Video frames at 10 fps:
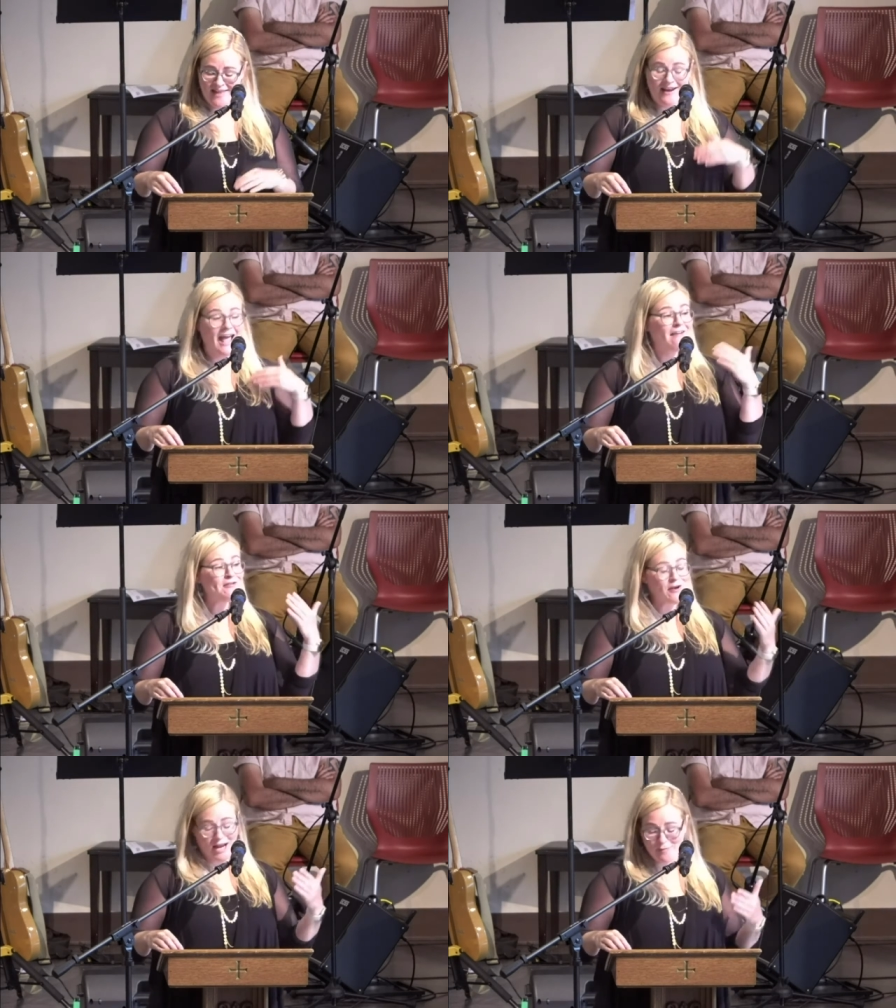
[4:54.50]
And then
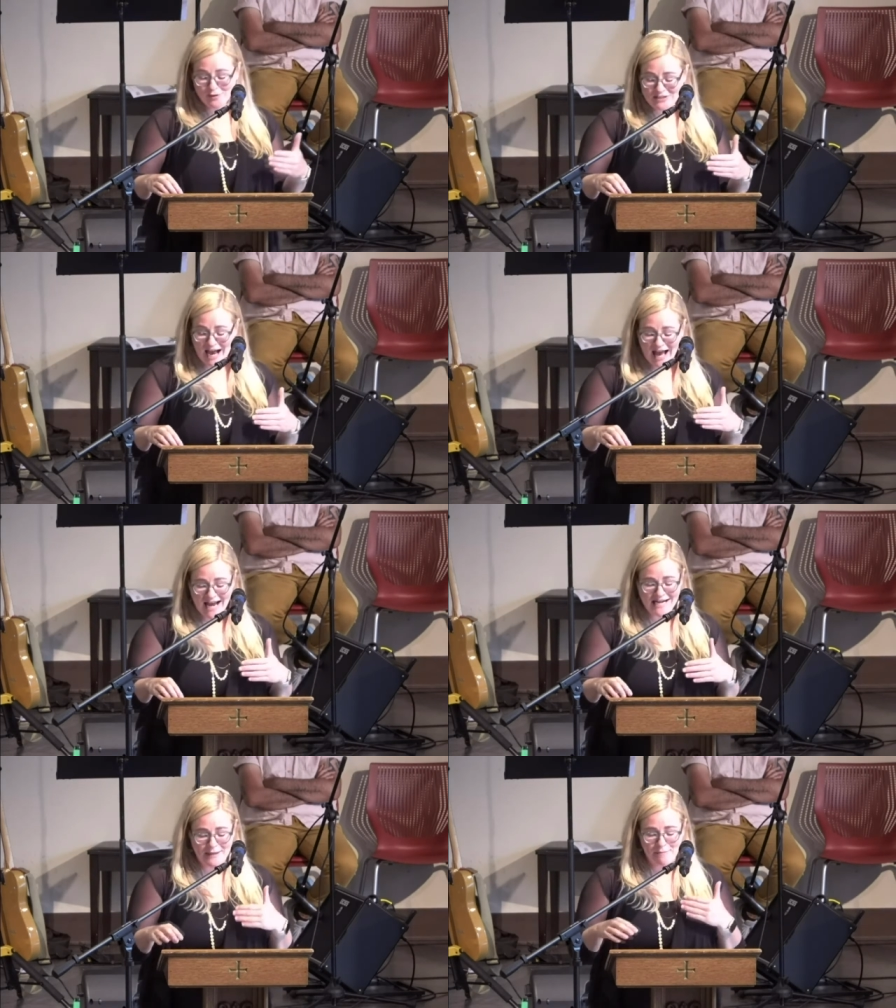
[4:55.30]
after Abel
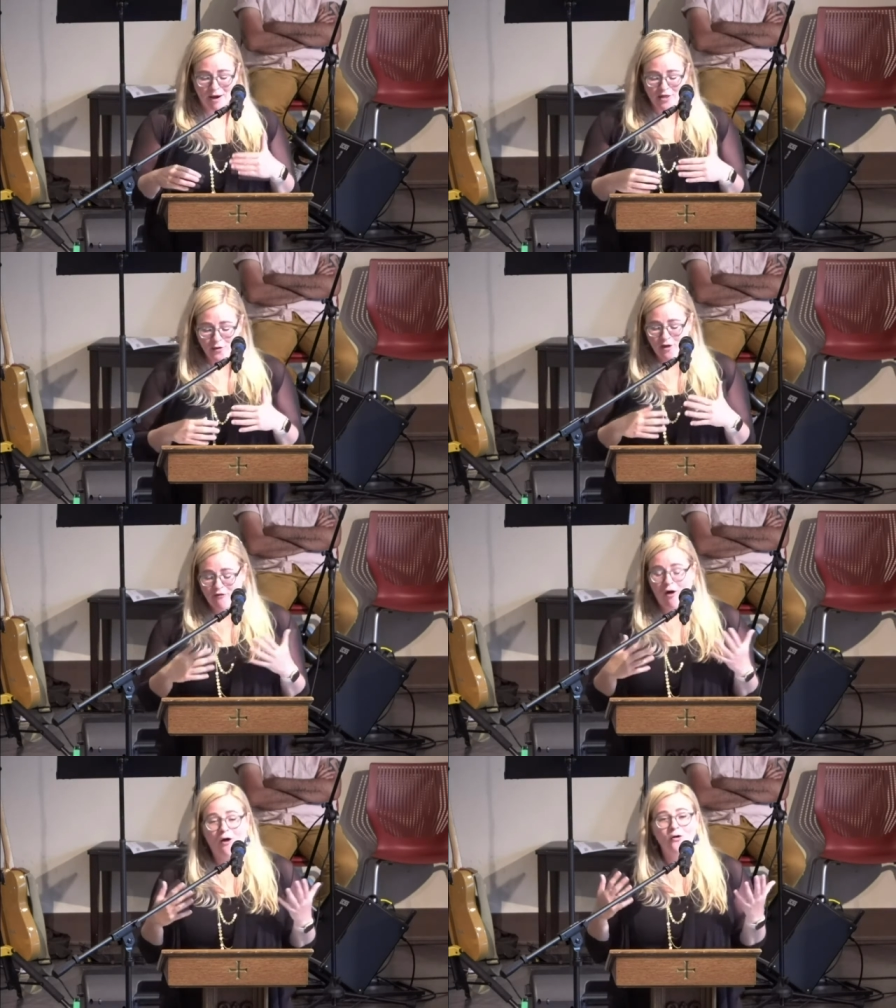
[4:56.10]
died, the mother
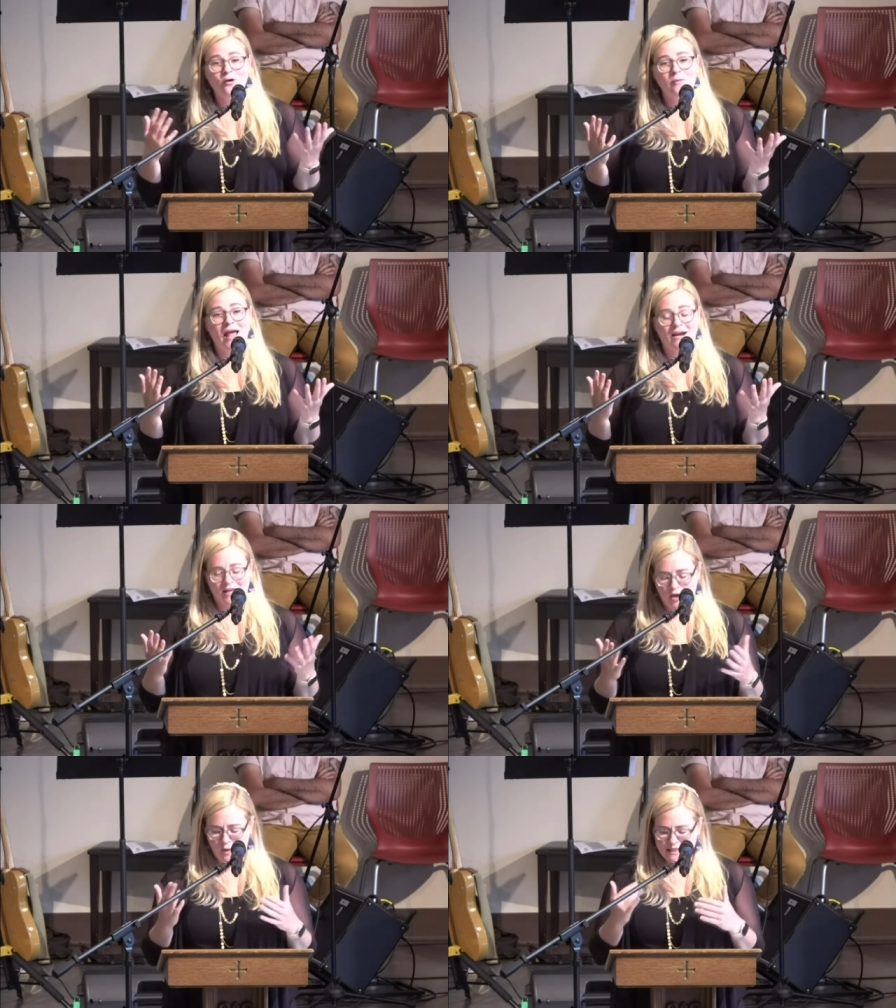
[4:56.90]
of all
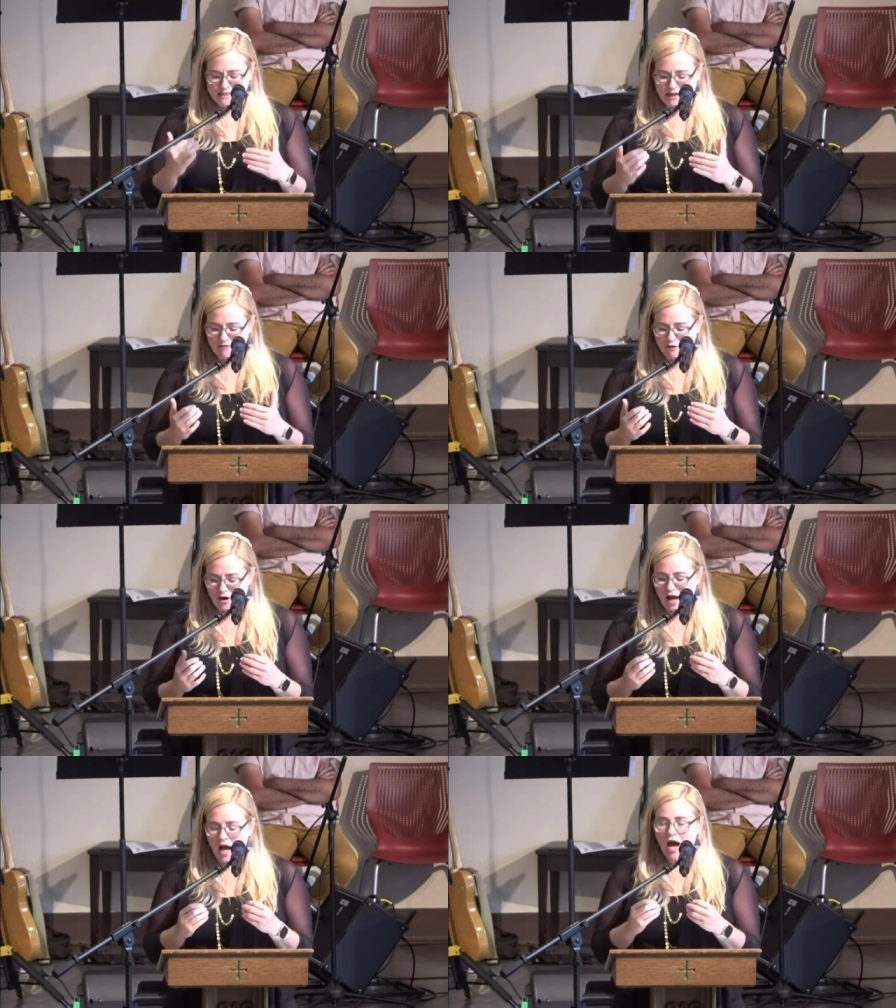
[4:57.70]
humanity, who had
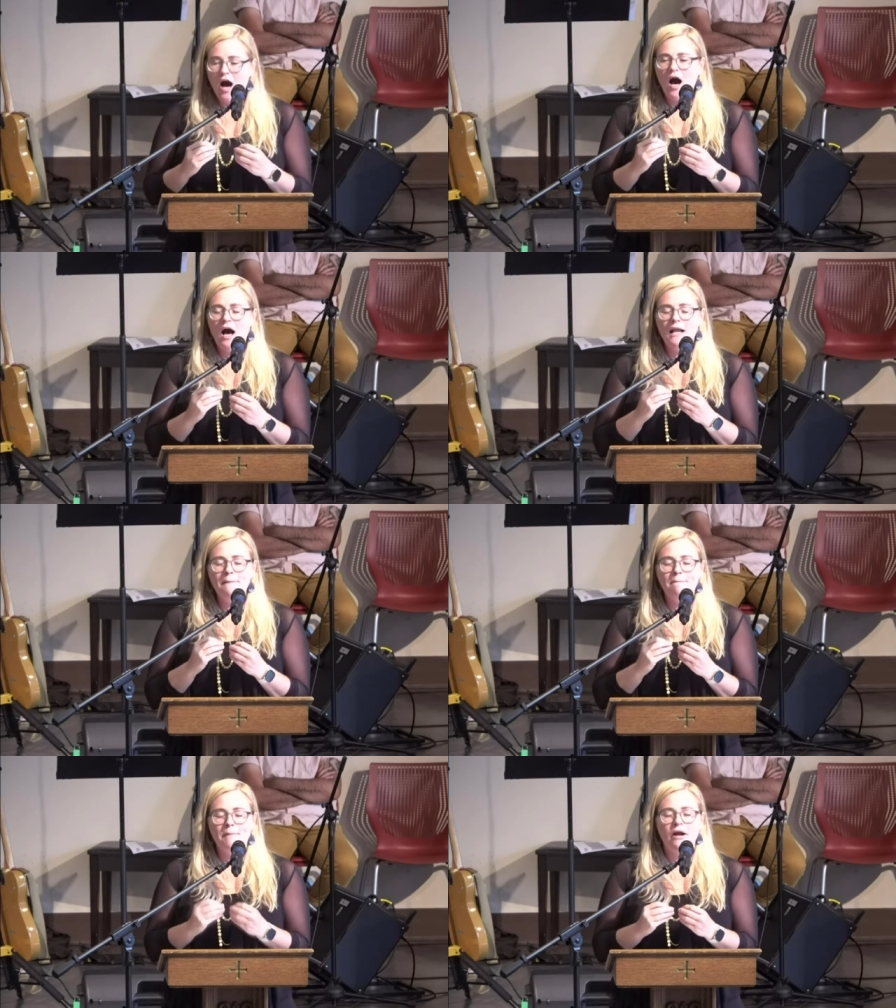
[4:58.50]
suffered
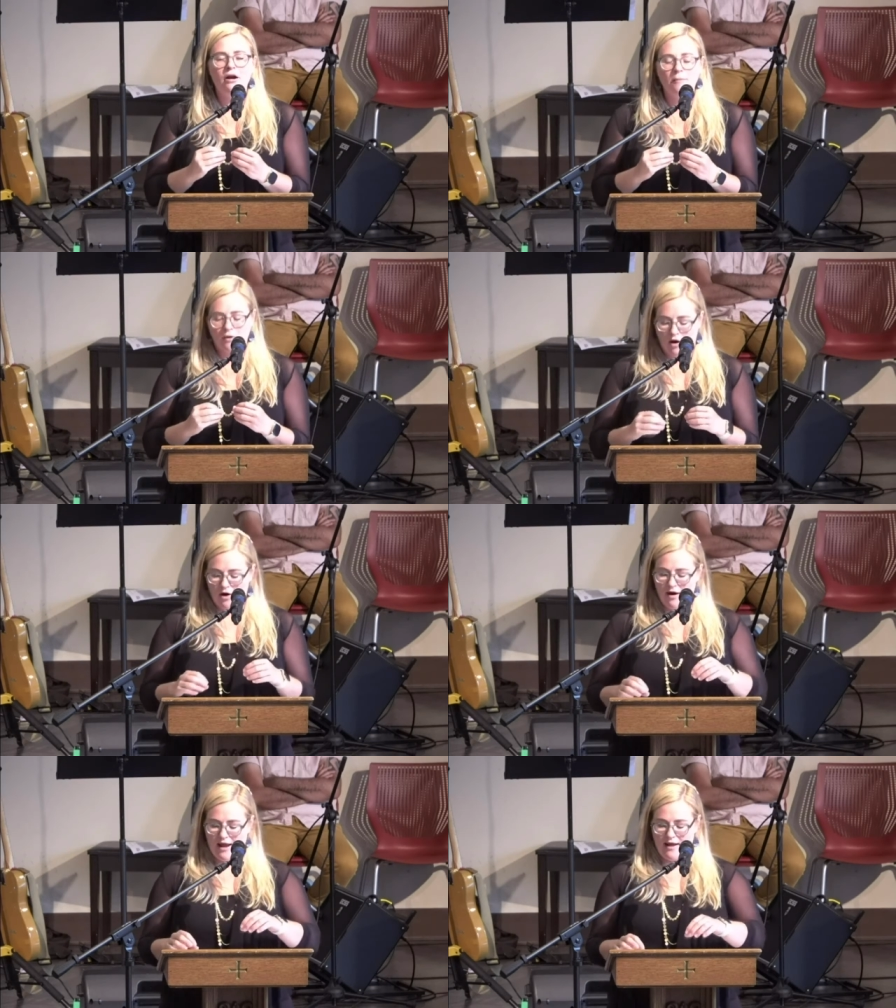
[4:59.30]
unbearable
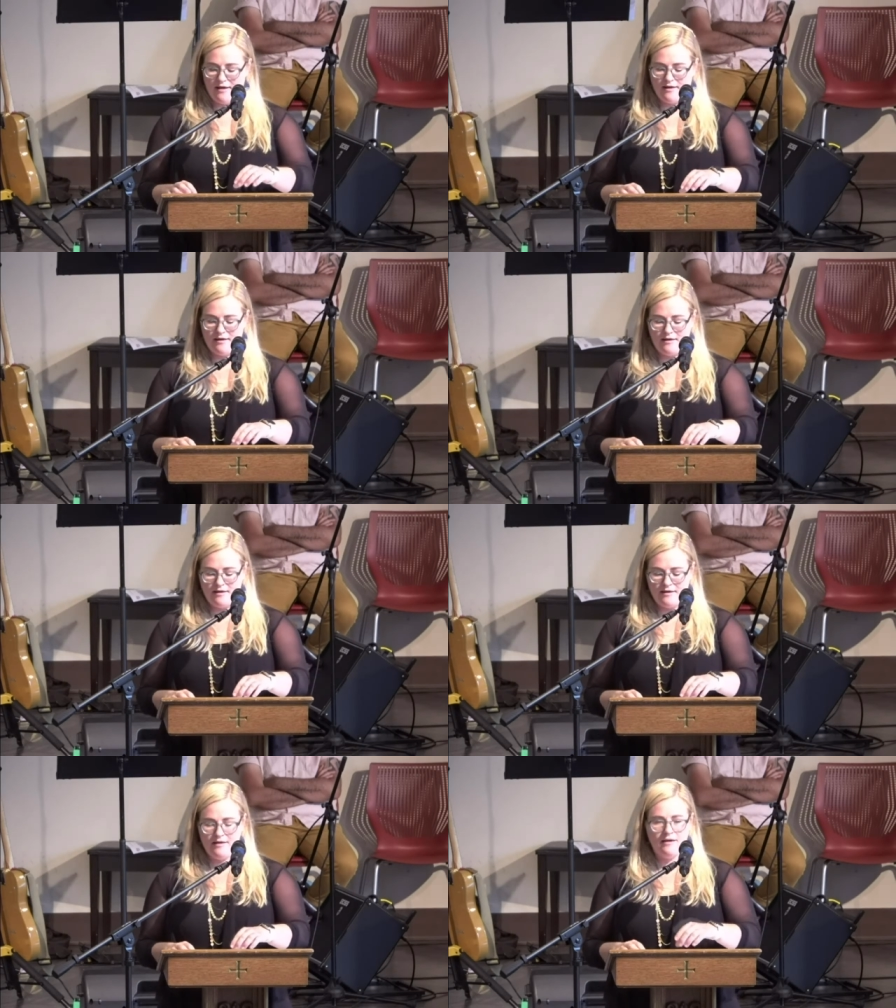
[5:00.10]
heartache,
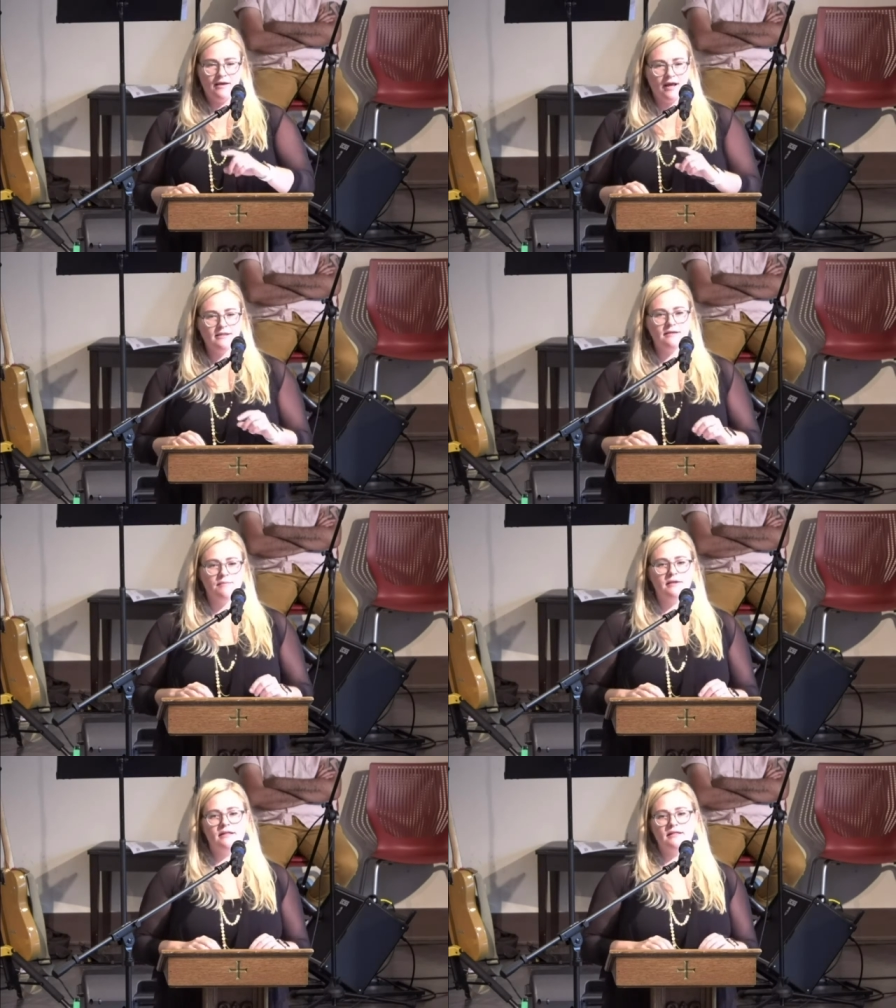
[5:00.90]
had
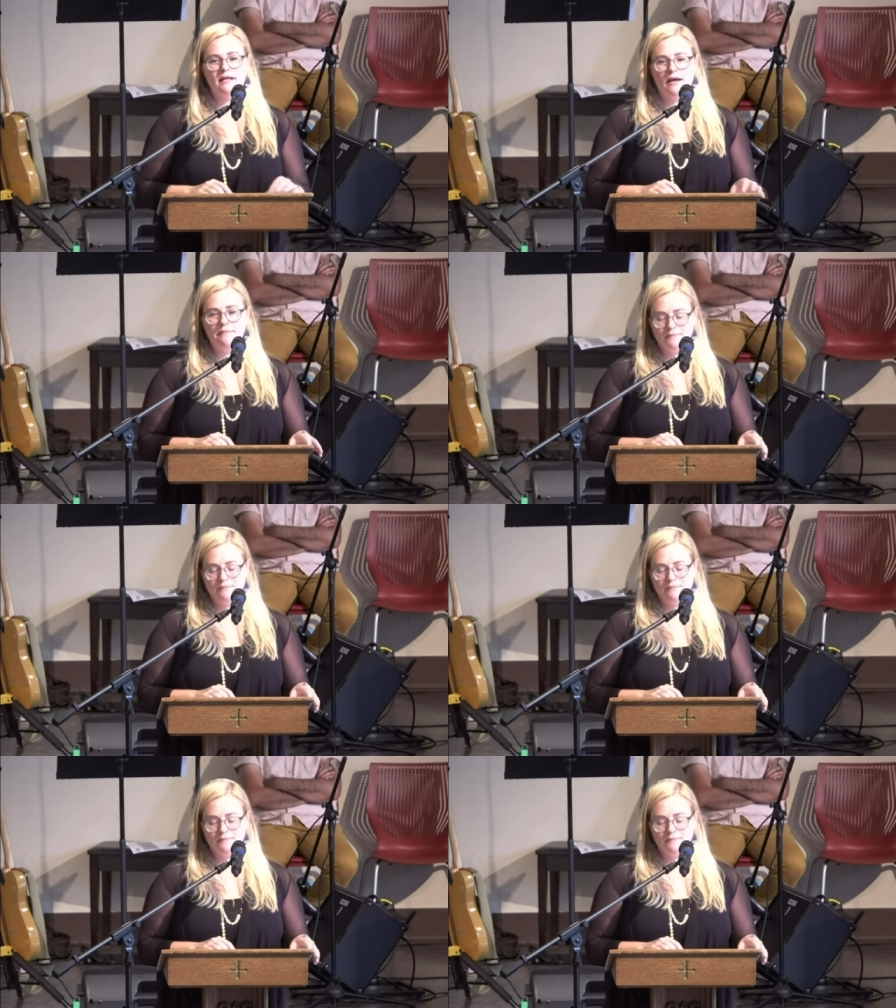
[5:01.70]
something to say.